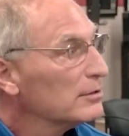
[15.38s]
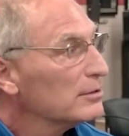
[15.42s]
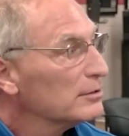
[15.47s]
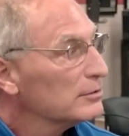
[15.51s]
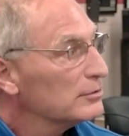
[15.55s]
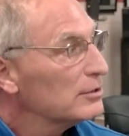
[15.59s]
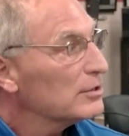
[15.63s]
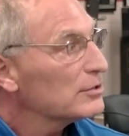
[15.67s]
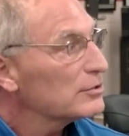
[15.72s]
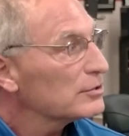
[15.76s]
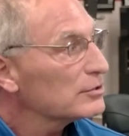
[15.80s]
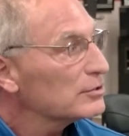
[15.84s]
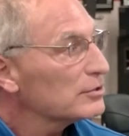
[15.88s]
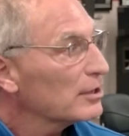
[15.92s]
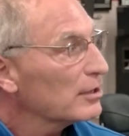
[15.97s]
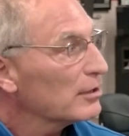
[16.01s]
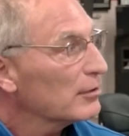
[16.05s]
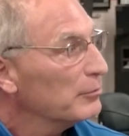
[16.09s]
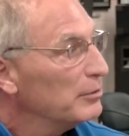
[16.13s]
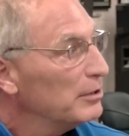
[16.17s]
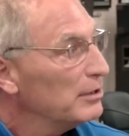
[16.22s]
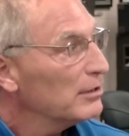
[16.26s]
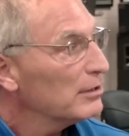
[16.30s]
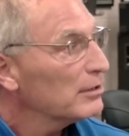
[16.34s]
This is it.
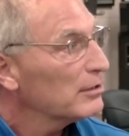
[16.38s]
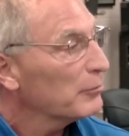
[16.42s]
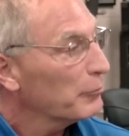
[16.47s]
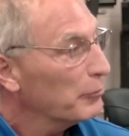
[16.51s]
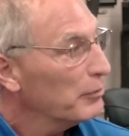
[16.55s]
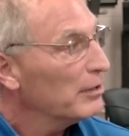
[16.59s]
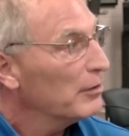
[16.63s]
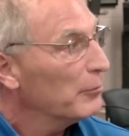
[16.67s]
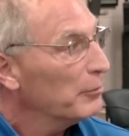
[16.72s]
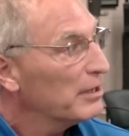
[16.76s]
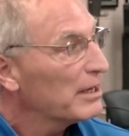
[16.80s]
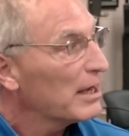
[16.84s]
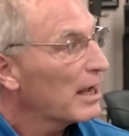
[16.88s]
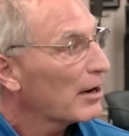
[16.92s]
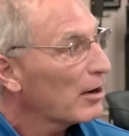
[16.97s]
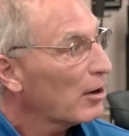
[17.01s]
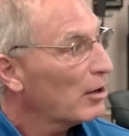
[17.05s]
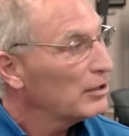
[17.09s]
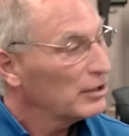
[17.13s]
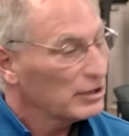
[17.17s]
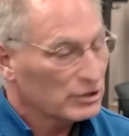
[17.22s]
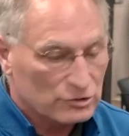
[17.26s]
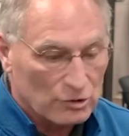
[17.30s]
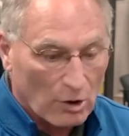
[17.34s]
We, we, we got,
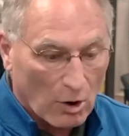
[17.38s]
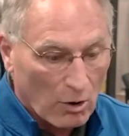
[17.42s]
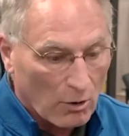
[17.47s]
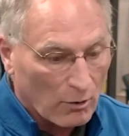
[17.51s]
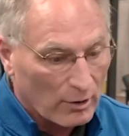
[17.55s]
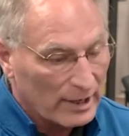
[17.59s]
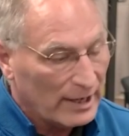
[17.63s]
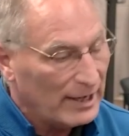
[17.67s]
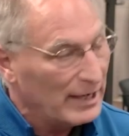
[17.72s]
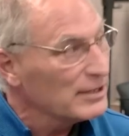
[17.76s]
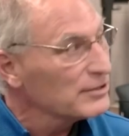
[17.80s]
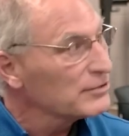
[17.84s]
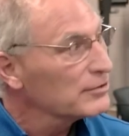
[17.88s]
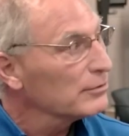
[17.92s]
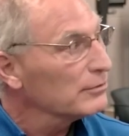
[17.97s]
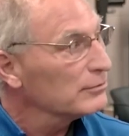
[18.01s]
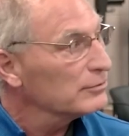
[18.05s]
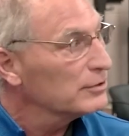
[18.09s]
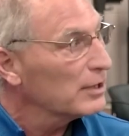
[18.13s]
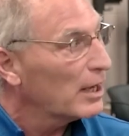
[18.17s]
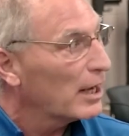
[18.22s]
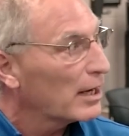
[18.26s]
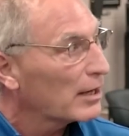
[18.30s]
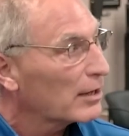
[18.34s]
it's all hands on
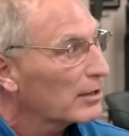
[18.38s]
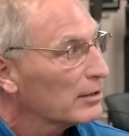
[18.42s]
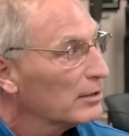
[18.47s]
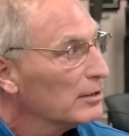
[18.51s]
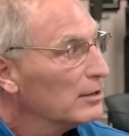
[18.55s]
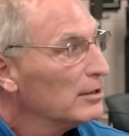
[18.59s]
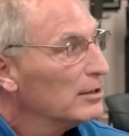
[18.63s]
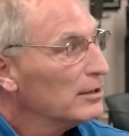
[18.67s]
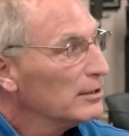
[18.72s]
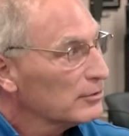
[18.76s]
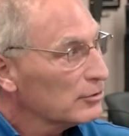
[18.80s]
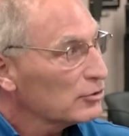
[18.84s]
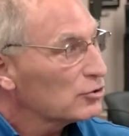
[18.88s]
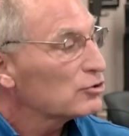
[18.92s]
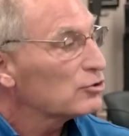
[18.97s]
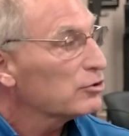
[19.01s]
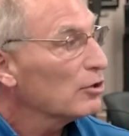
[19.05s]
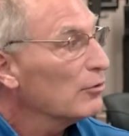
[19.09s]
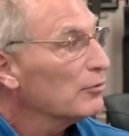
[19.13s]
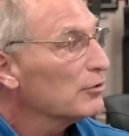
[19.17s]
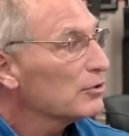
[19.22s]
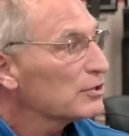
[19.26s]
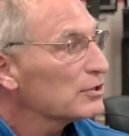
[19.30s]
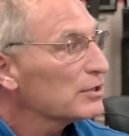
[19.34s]
deck to
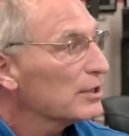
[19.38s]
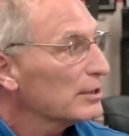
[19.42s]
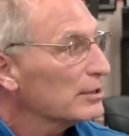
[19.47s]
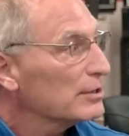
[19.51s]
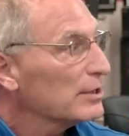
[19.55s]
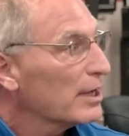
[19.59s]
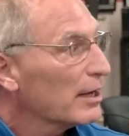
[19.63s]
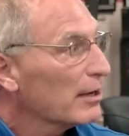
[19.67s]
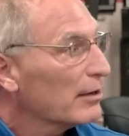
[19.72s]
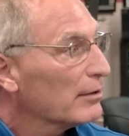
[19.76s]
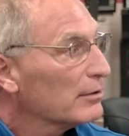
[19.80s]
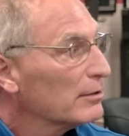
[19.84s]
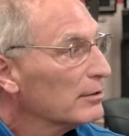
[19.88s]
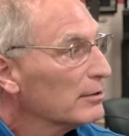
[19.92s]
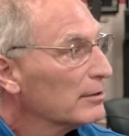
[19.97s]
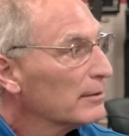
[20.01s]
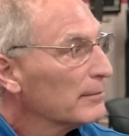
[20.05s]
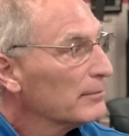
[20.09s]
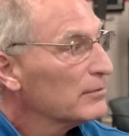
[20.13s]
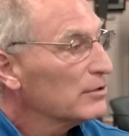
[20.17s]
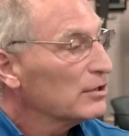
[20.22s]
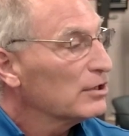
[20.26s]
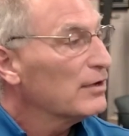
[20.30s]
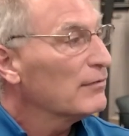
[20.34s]
slow this thing down,
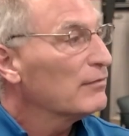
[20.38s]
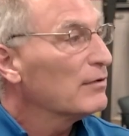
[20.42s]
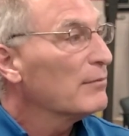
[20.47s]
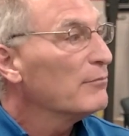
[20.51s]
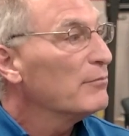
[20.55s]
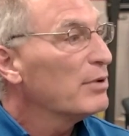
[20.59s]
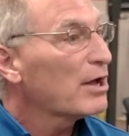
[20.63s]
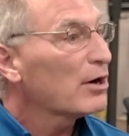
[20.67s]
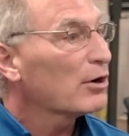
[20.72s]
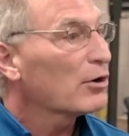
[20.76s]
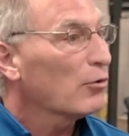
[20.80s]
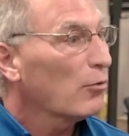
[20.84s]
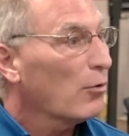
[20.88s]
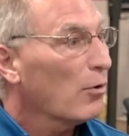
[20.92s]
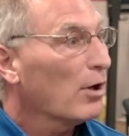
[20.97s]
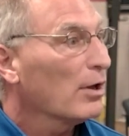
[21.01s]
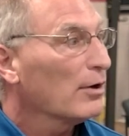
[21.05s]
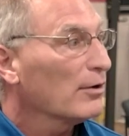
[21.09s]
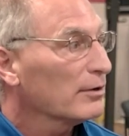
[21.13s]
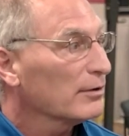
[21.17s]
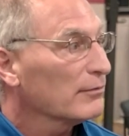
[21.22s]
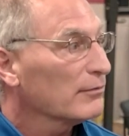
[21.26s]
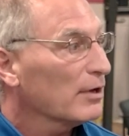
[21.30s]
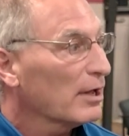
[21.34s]
to give them better
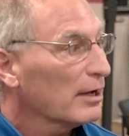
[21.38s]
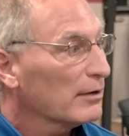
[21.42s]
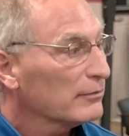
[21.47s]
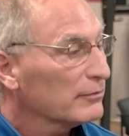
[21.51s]
quality of life.